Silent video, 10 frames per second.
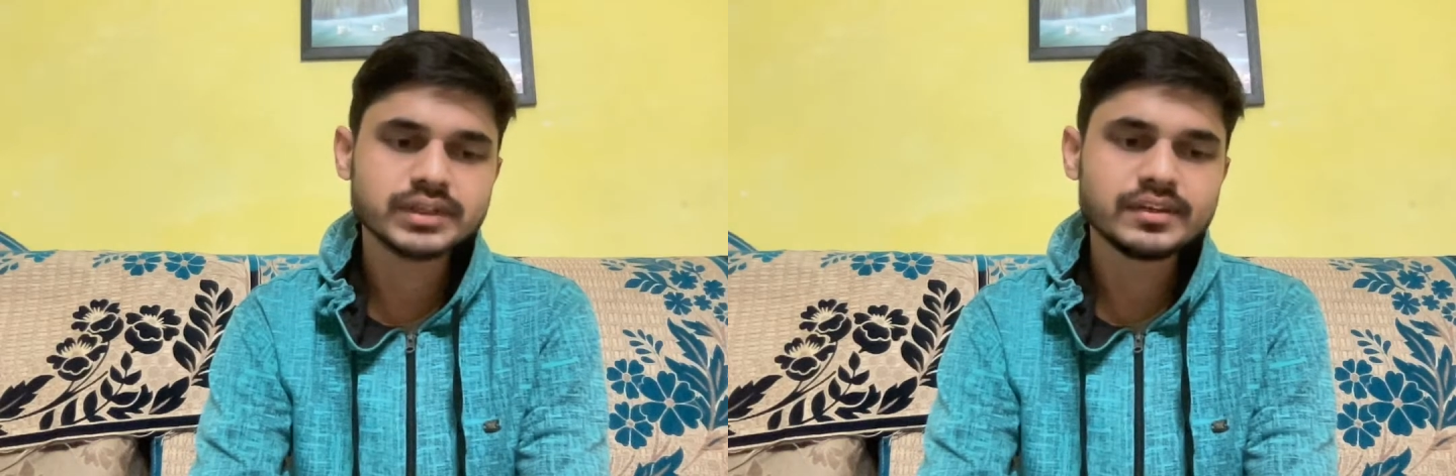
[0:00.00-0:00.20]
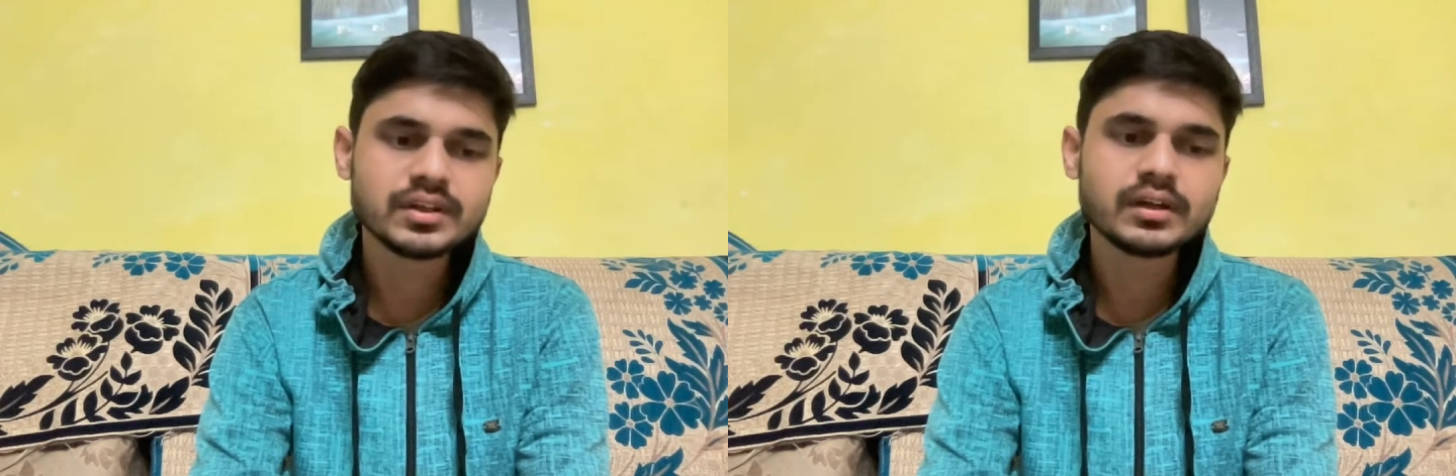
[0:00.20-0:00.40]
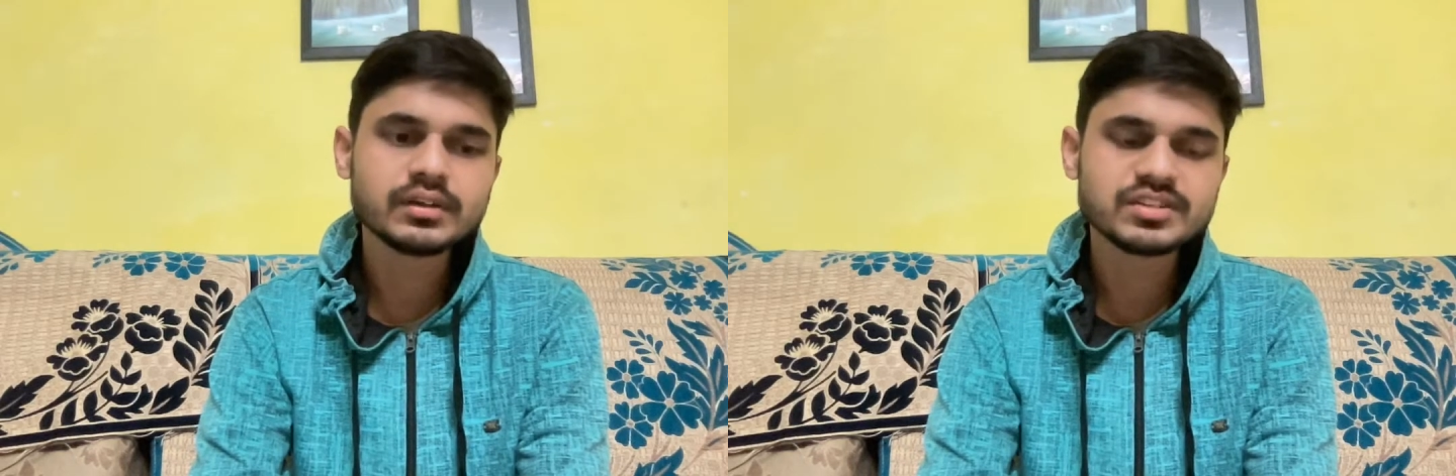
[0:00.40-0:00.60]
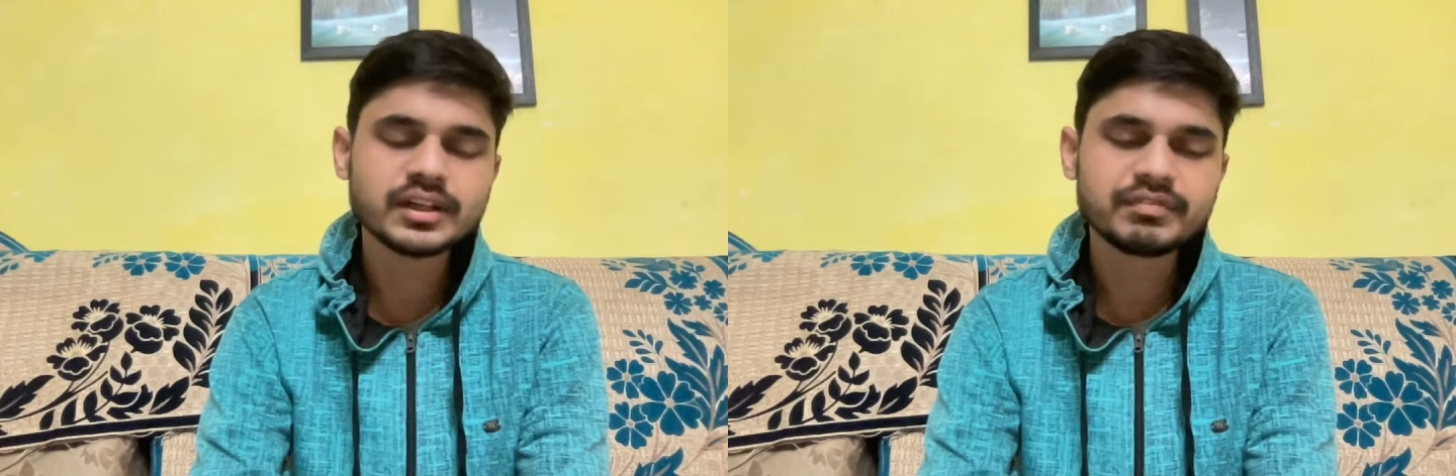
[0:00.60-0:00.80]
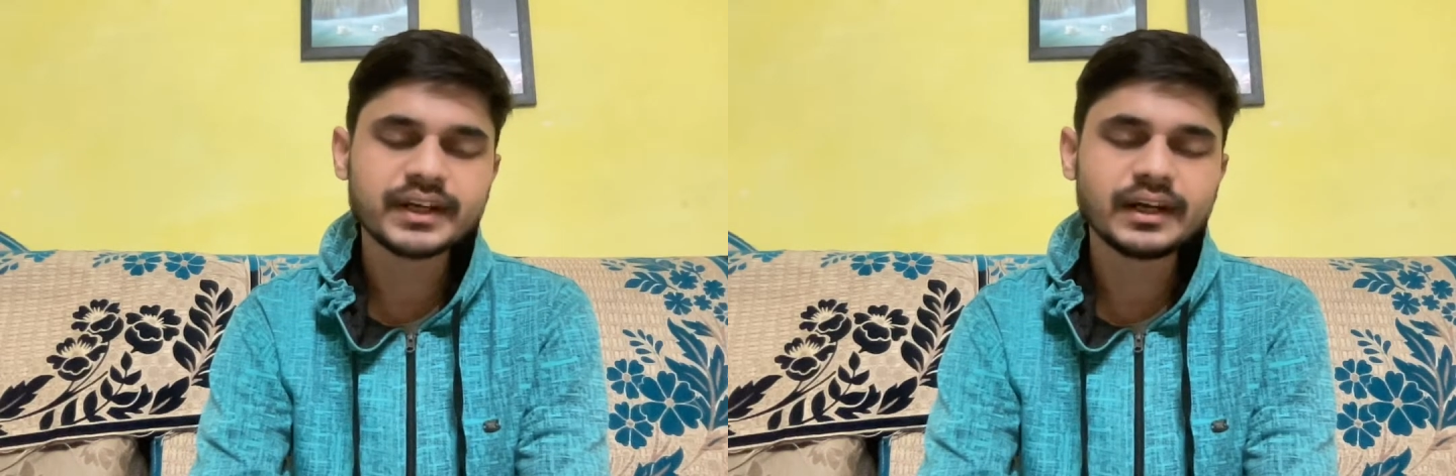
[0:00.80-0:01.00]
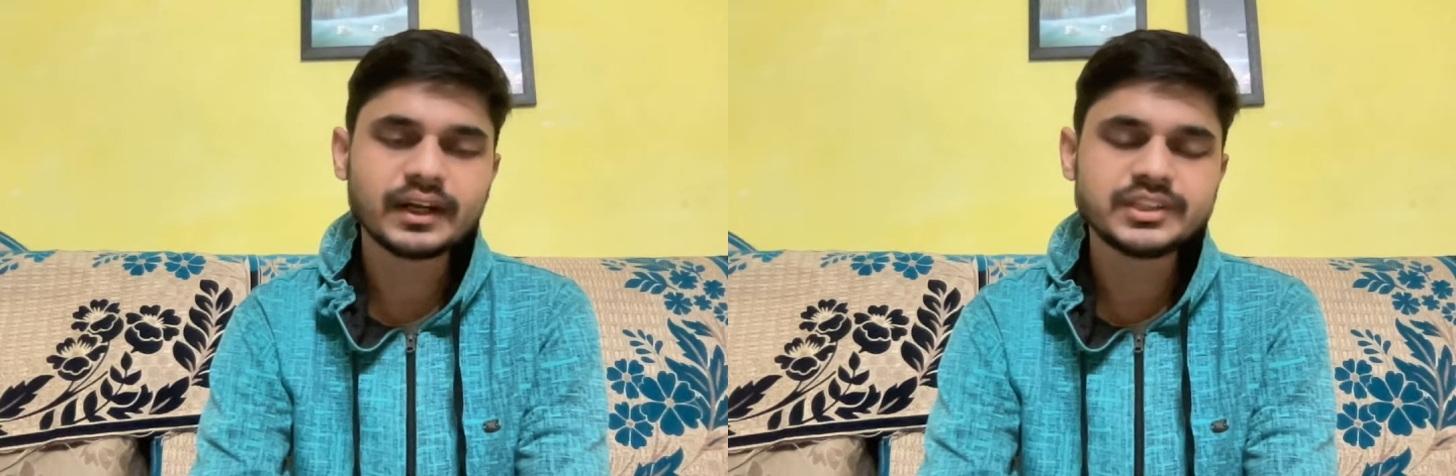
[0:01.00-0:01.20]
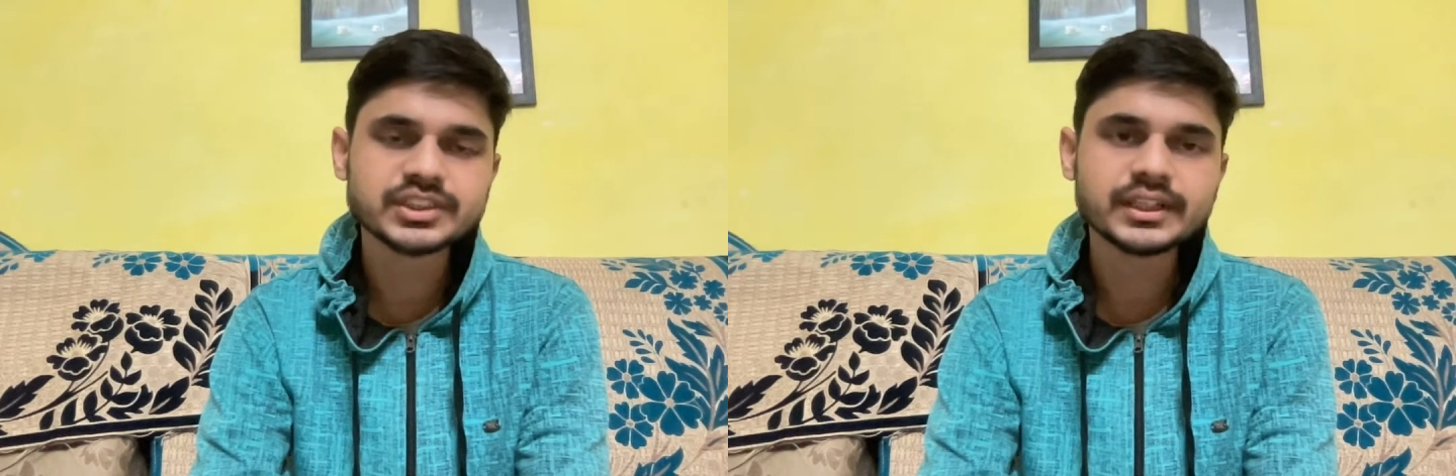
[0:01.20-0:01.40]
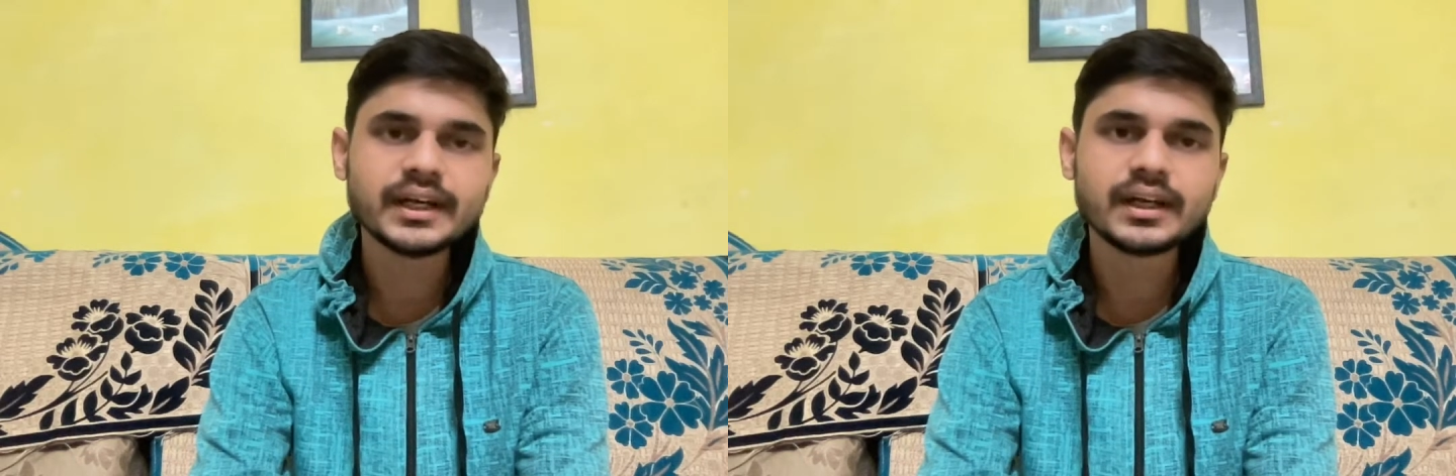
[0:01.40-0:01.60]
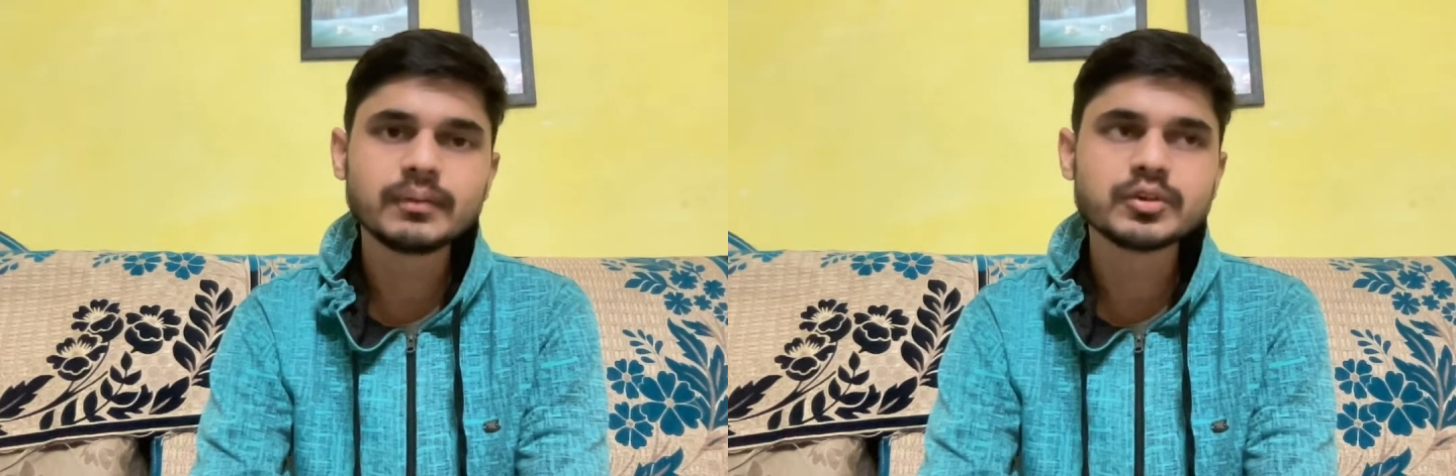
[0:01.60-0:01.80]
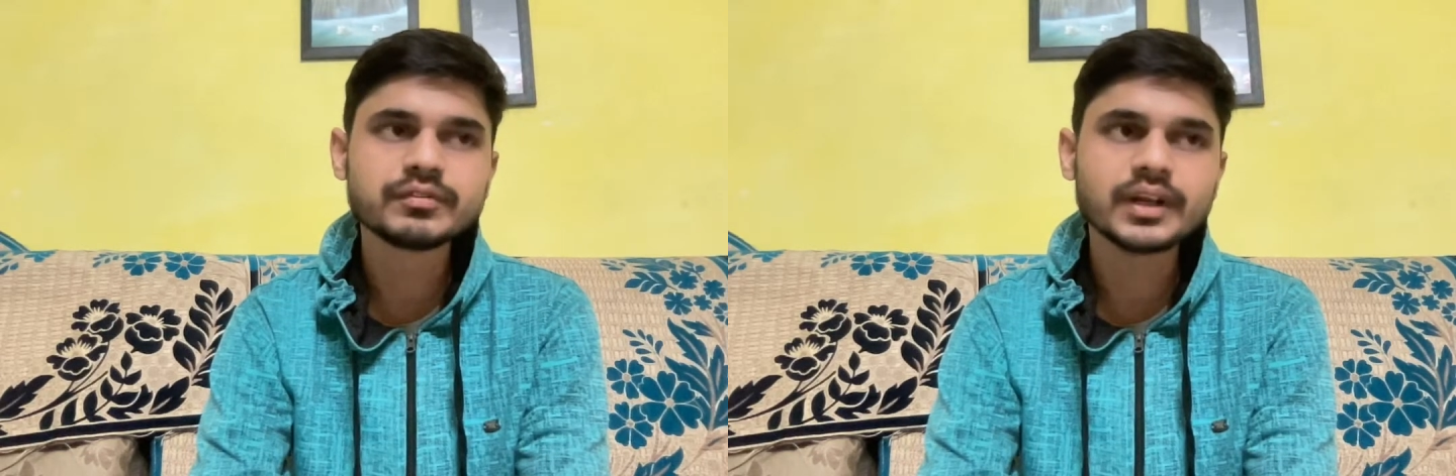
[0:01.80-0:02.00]
a significant region in
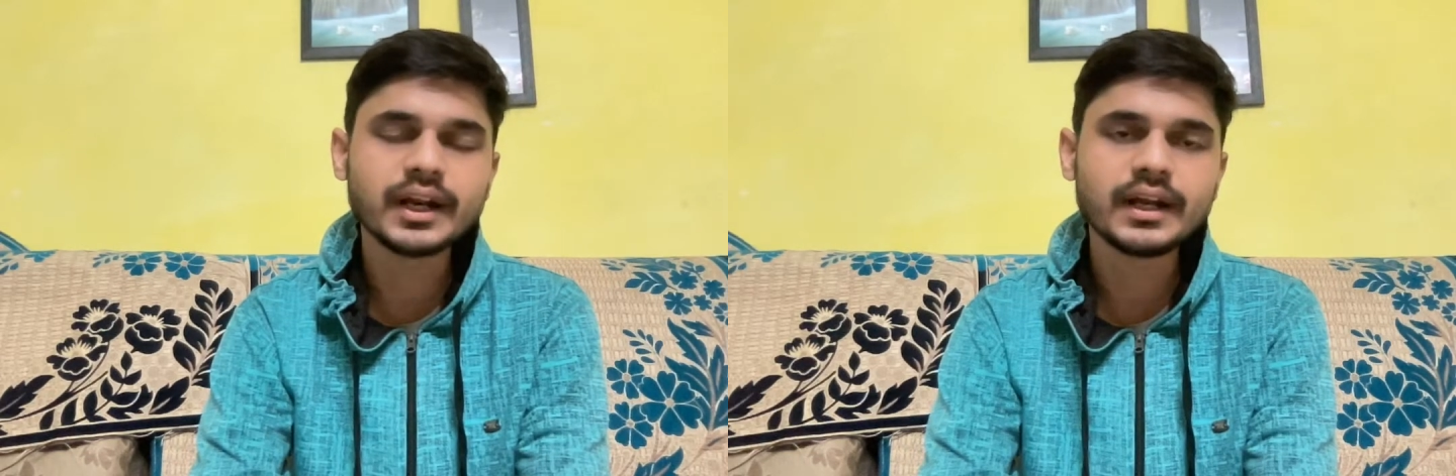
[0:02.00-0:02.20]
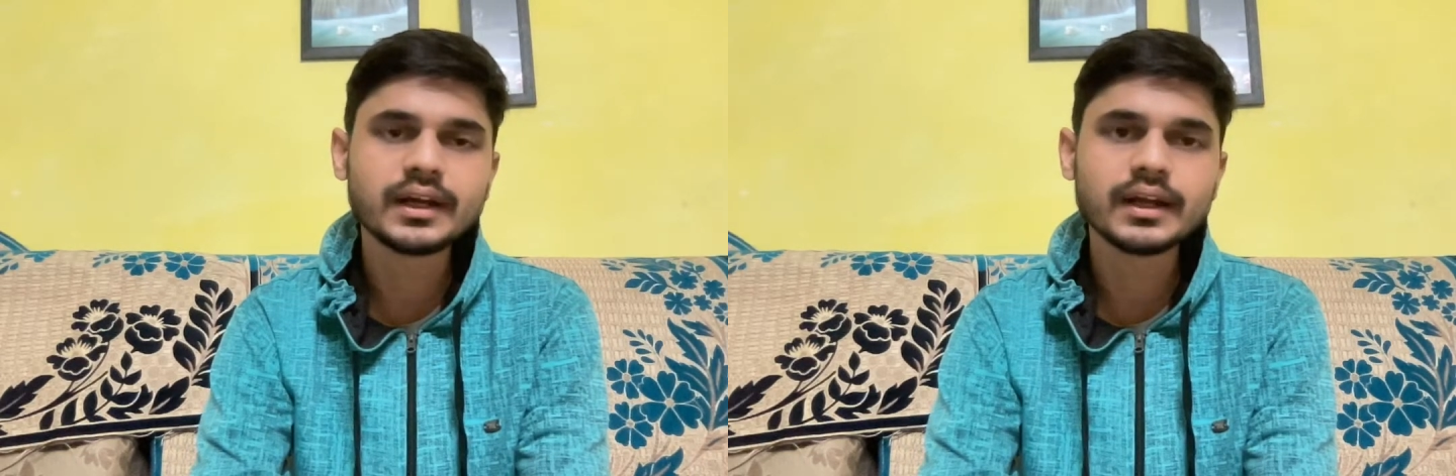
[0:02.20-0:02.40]
terms of trade,